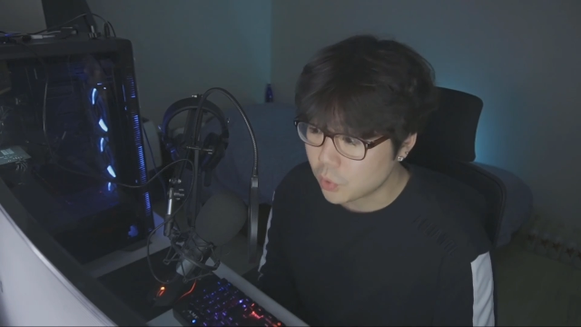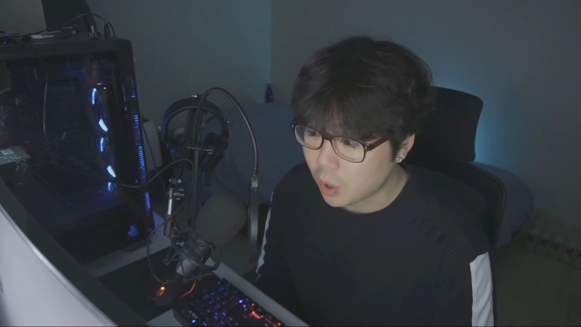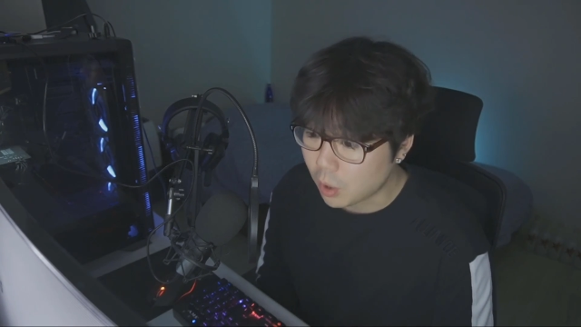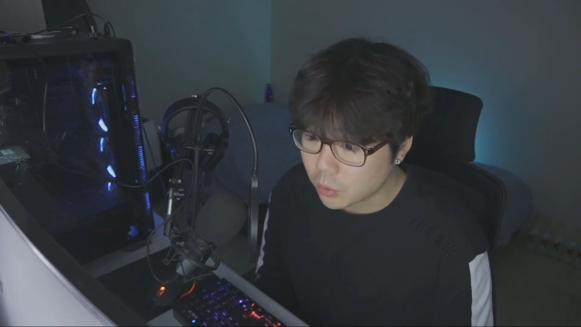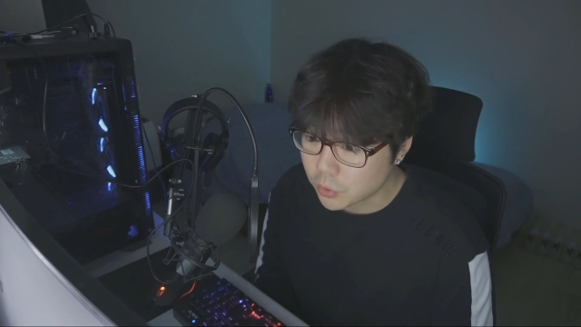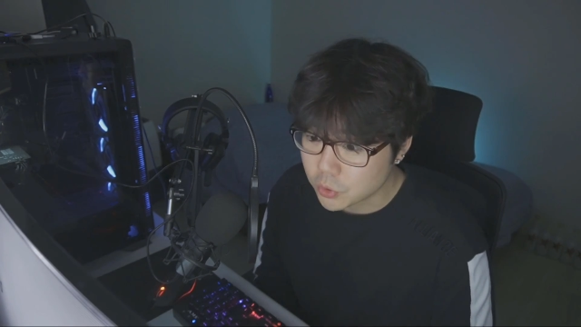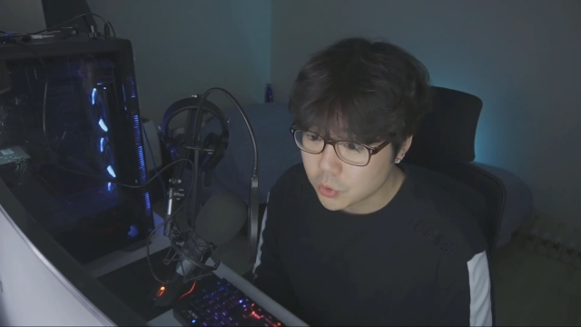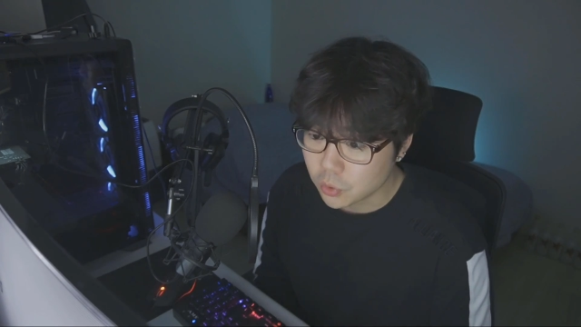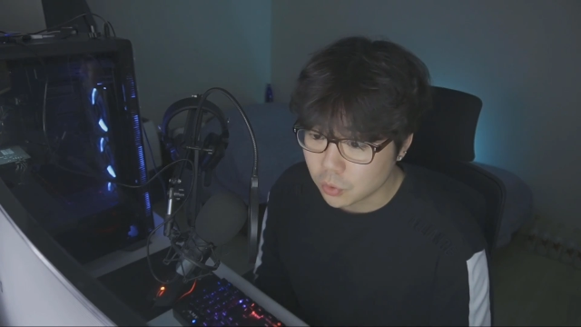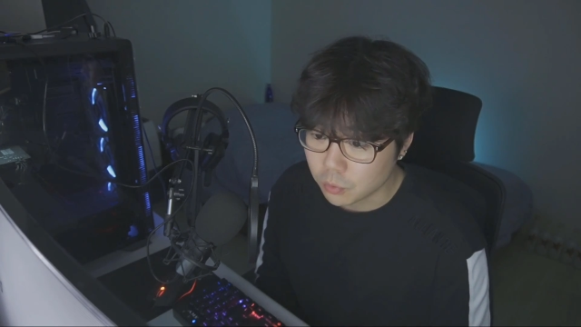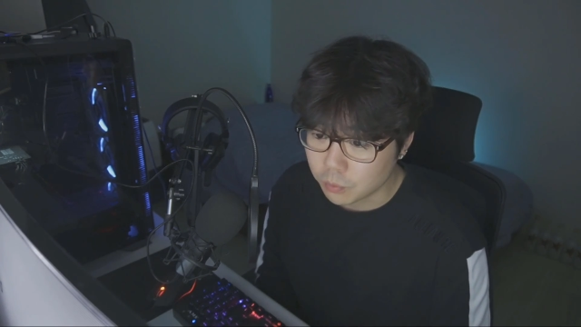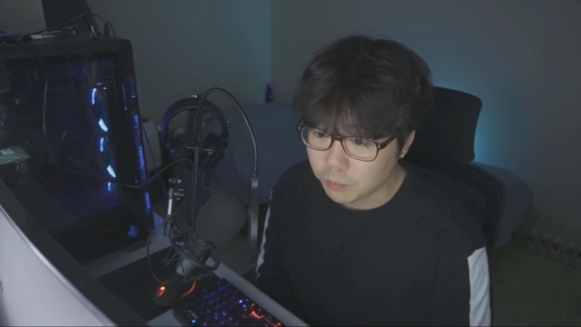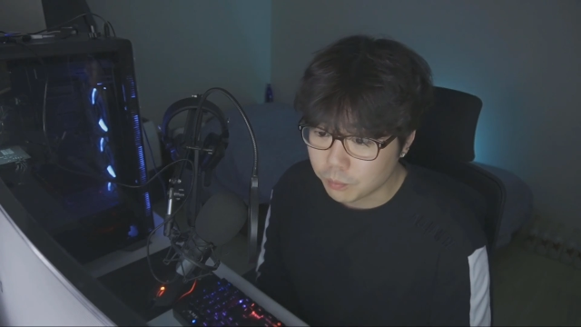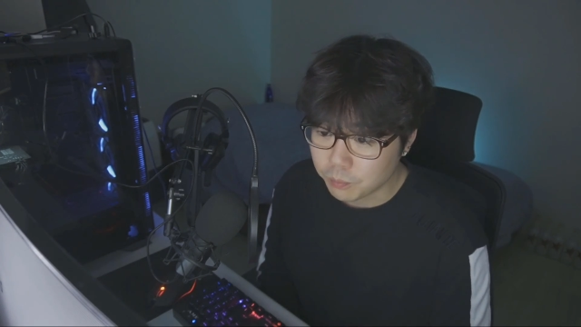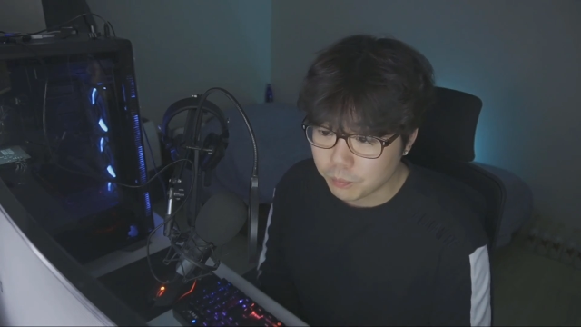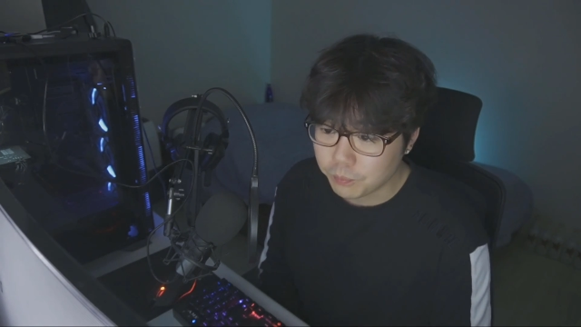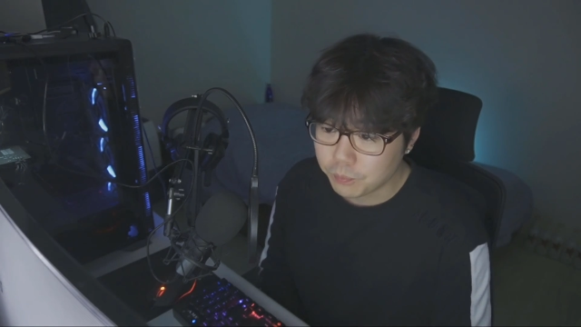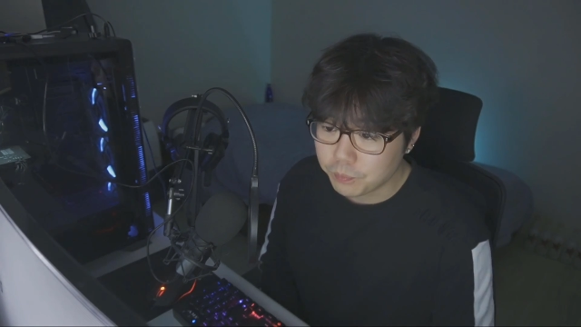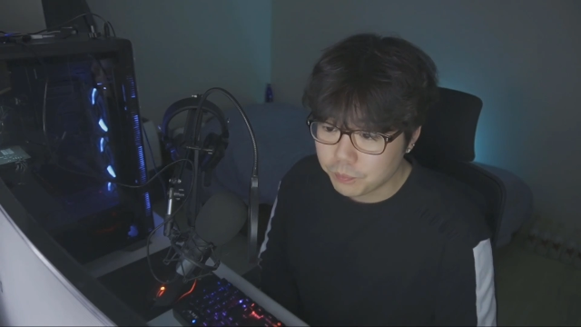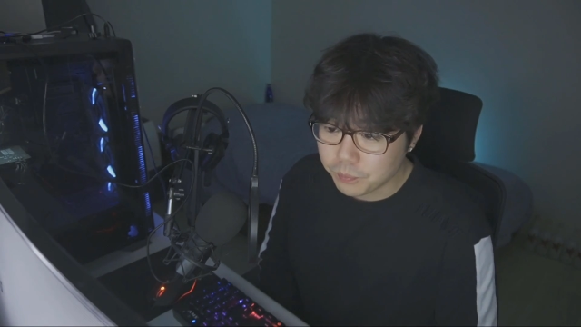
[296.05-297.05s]
also
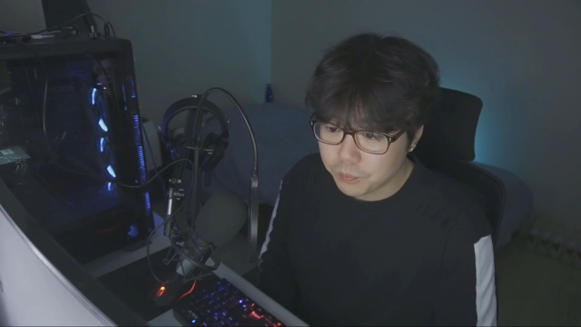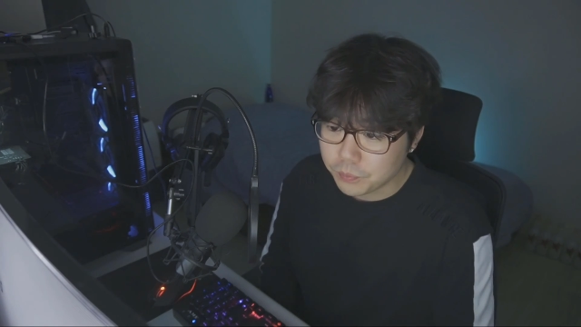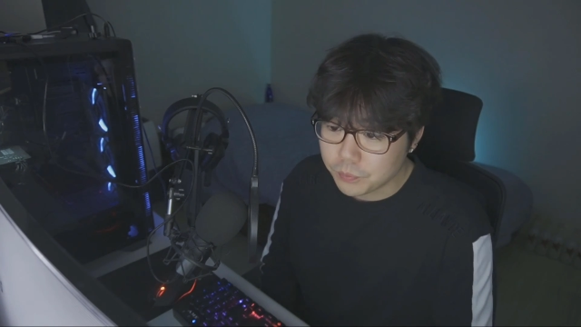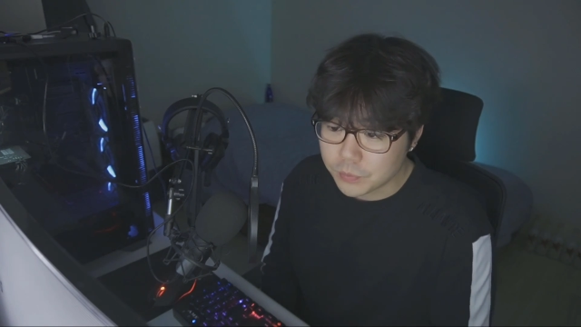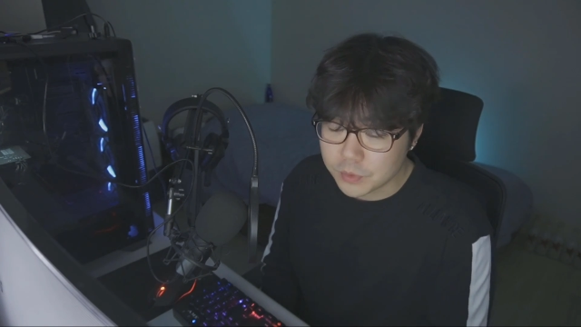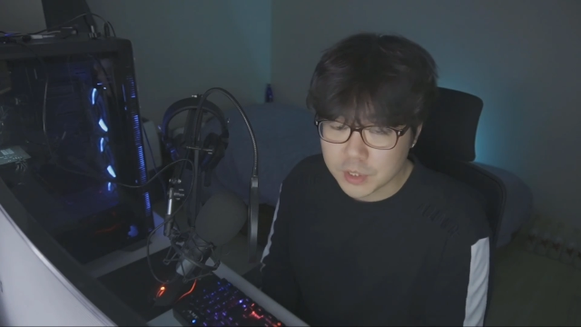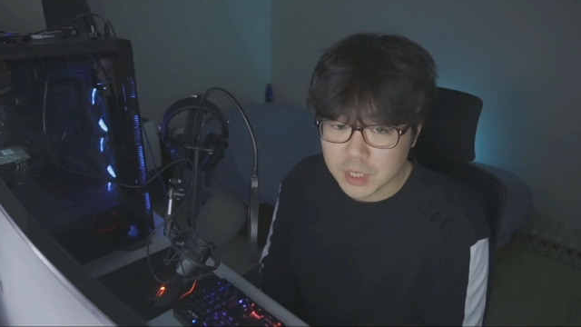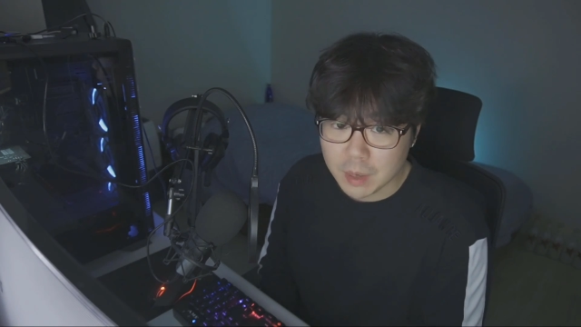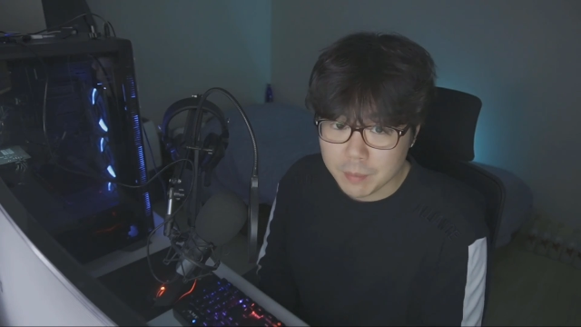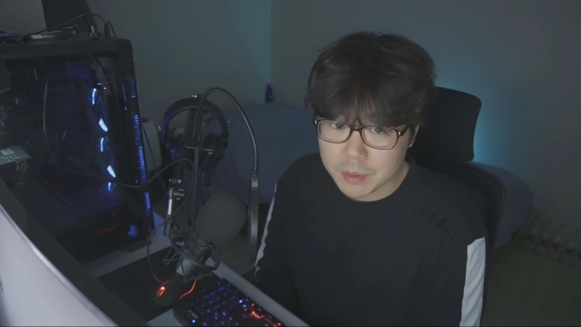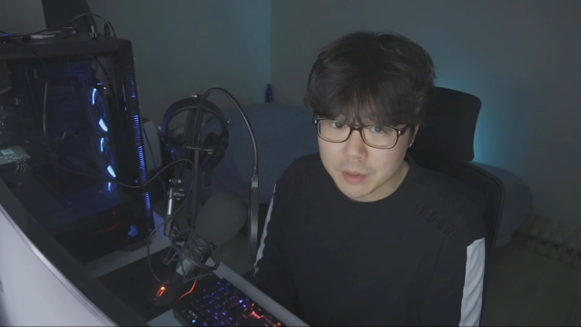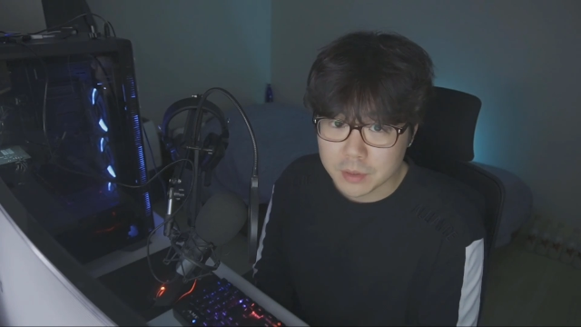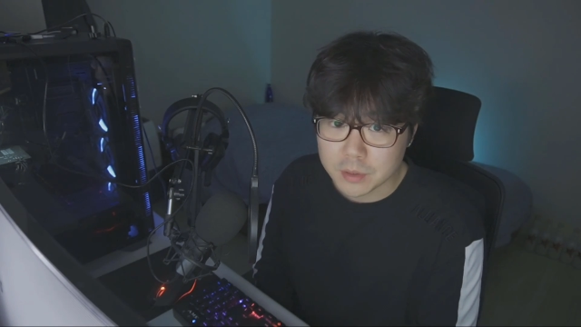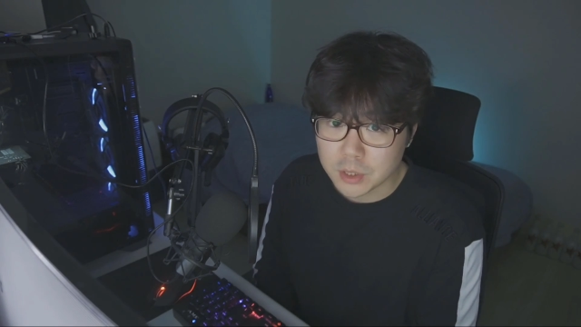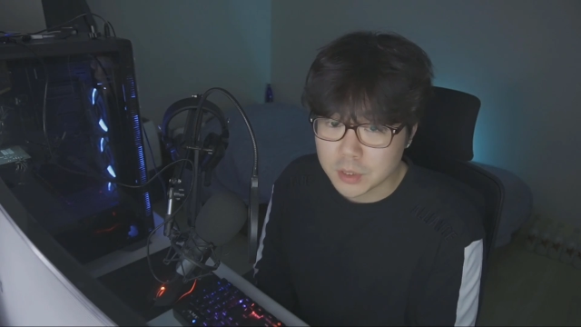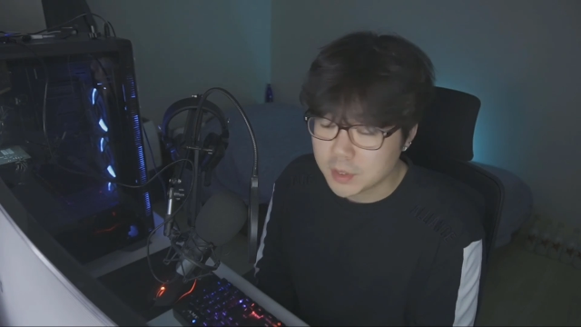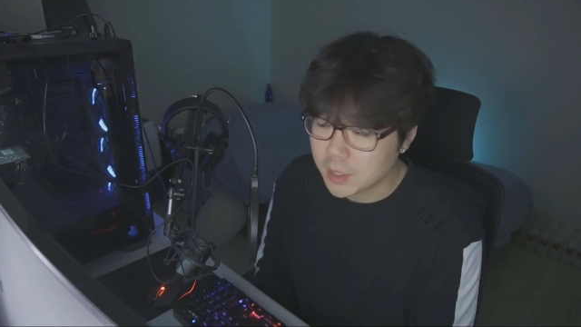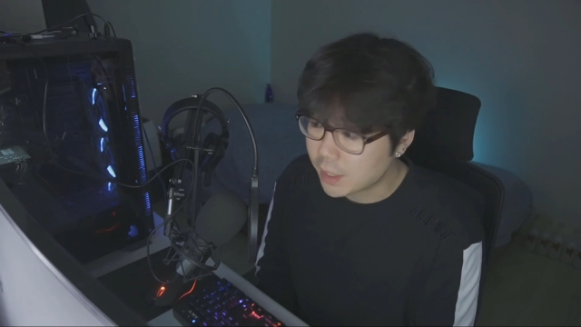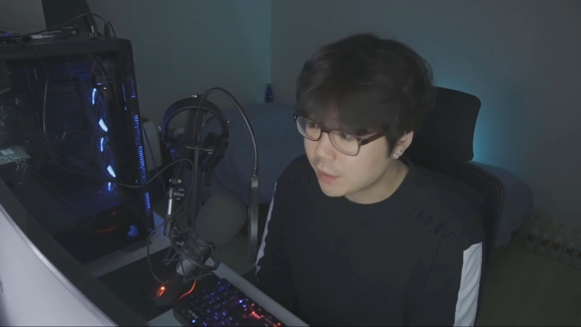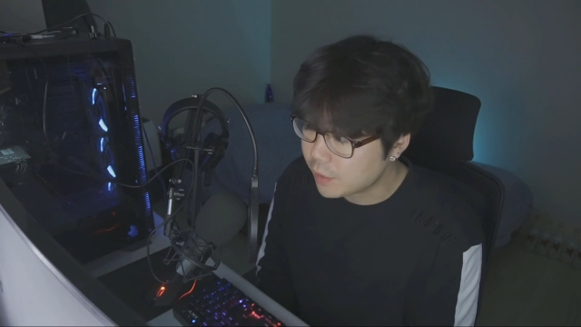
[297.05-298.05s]
summon
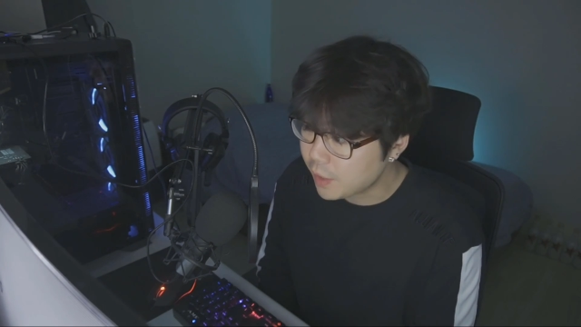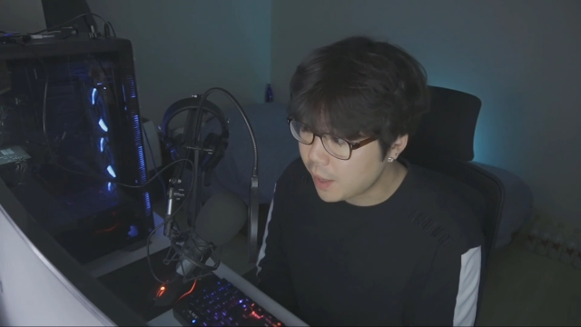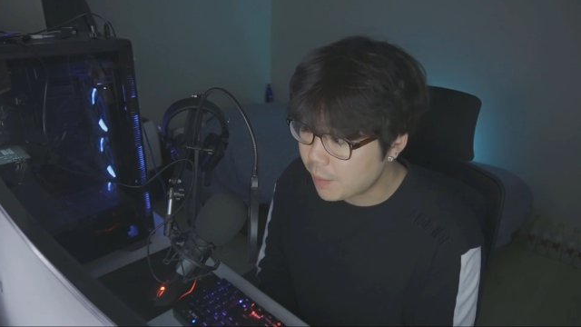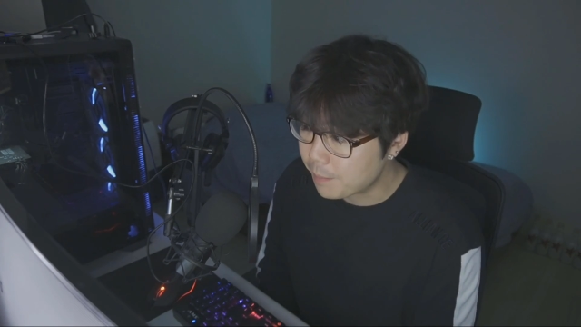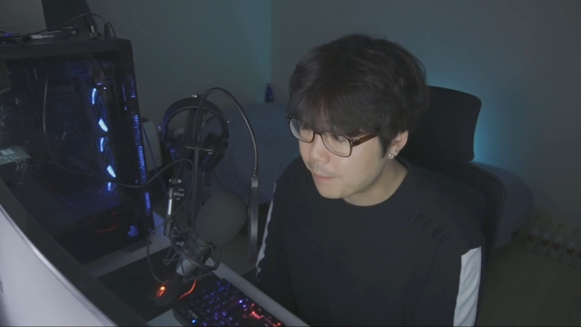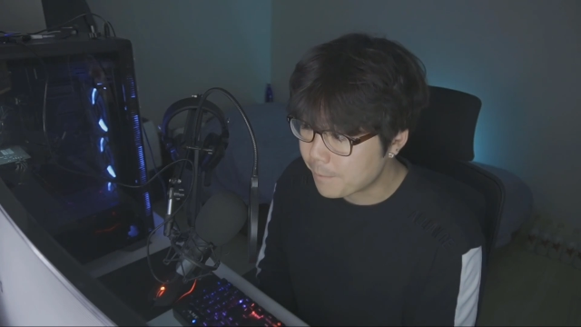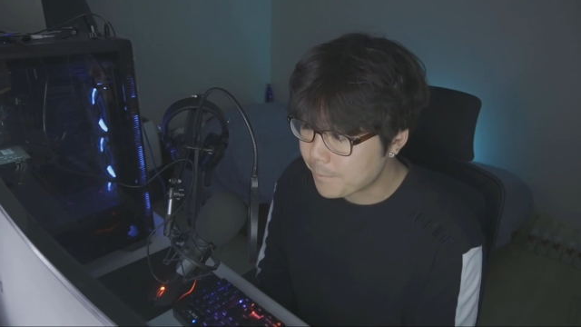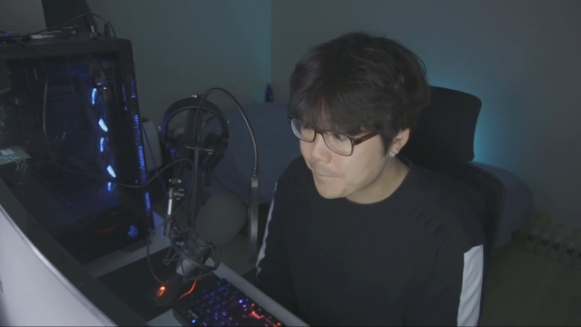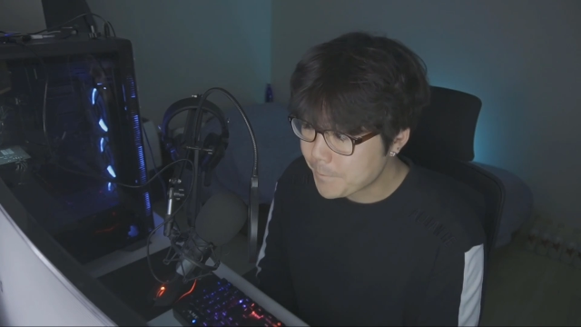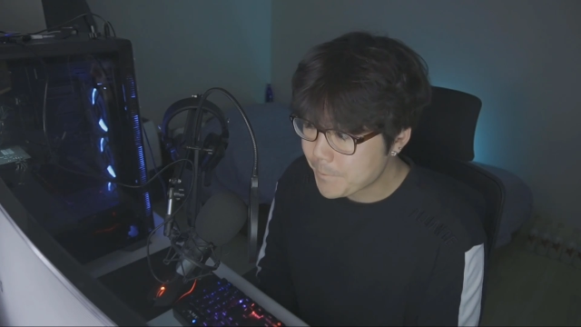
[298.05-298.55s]
just like them.